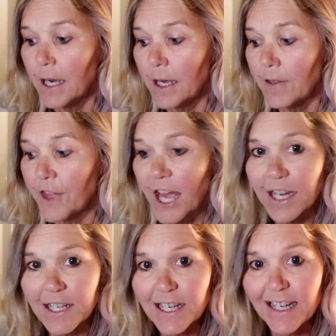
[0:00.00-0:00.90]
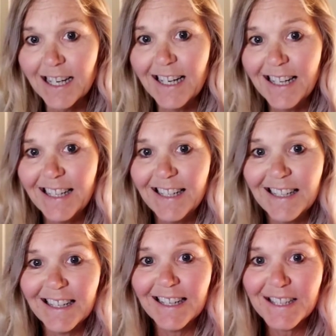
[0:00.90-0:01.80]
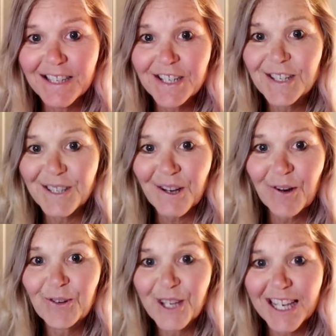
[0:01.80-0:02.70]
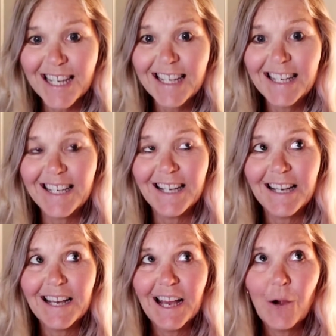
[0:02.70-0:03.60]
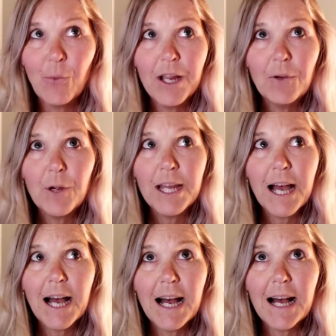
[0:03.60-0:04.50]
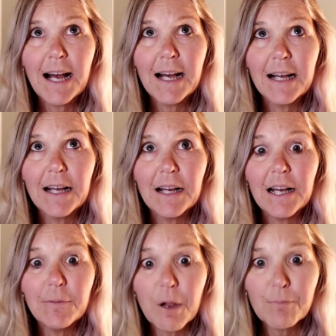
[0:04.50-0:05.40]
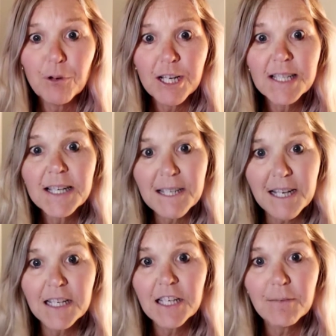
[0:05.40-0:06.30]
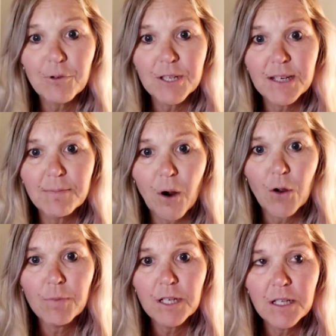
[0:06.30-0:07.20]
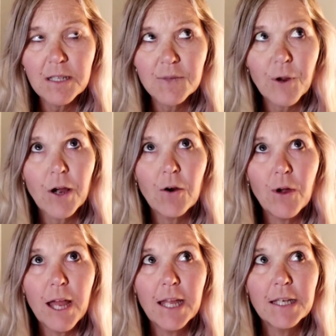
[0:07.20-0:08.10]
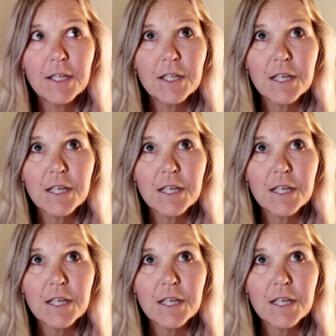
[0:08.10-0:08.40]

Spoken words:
that is just so key. When we are, it brings us into the present moment as well. And